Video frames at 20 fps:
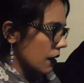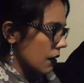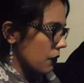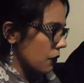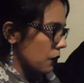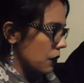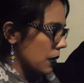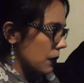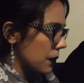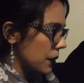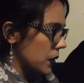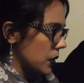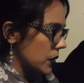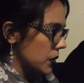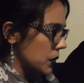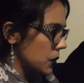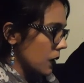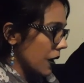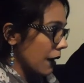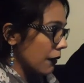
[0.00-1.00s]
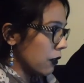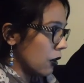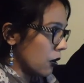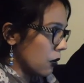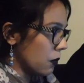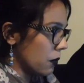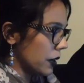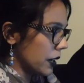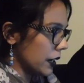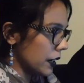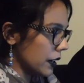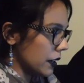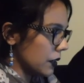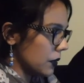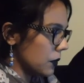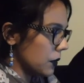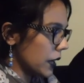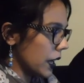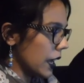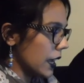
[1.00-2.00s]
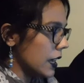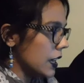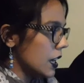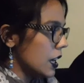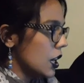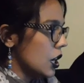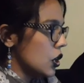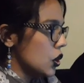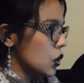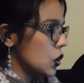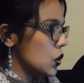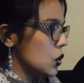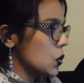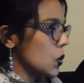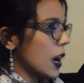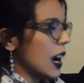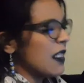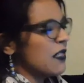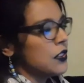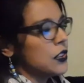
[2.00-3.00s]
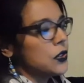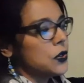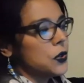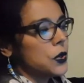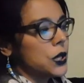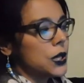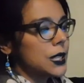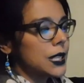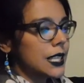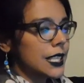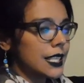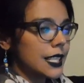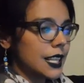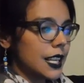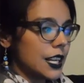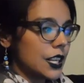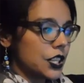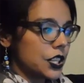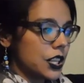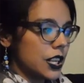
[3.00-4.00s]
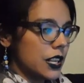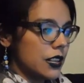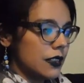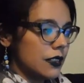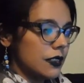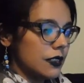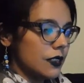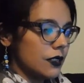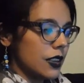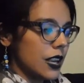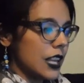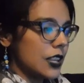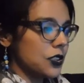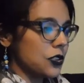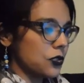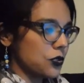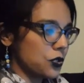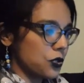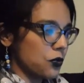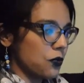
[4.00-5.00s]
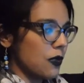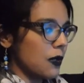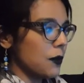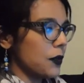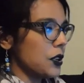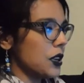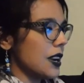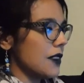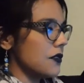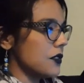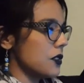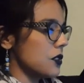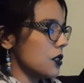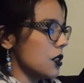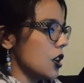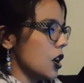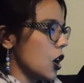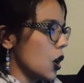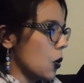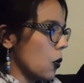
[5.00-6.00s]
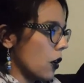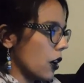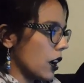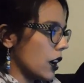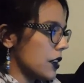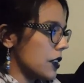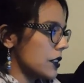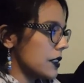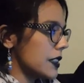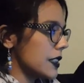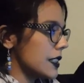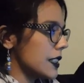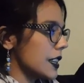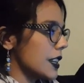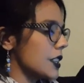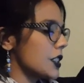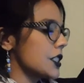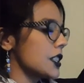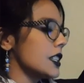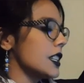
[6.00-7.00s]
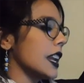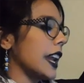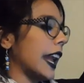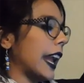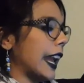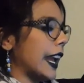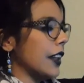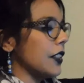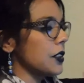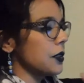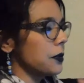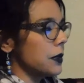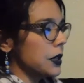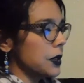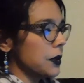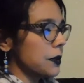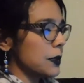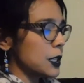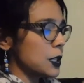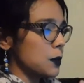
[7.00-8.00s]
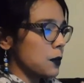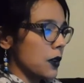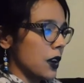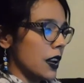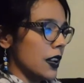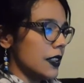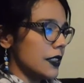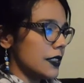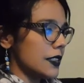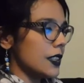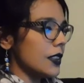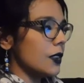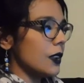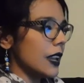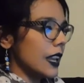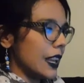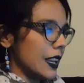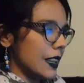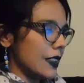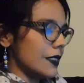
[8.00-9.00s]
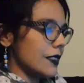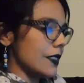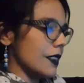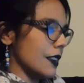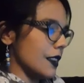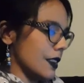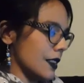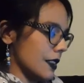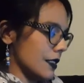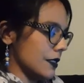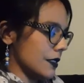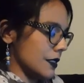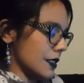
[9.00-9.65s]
remember you do have homework. Okay, you do have to do your discussion. Okay, so do remember you have to do, work on your discussion and the reader response is on